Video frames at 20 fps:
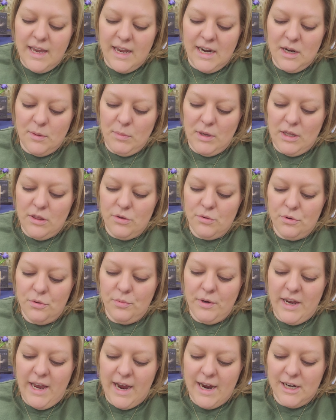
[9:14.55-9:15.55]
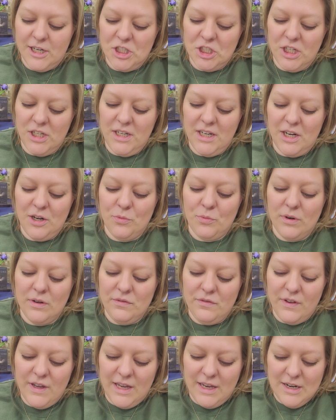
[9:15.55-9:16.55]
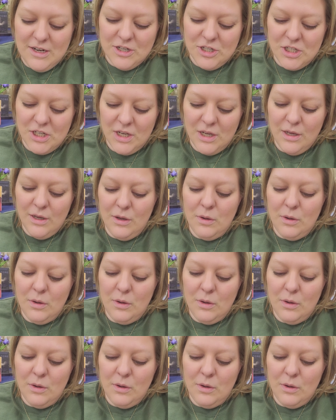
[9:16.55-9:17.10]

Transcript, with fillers: enemy through reaction and revenge,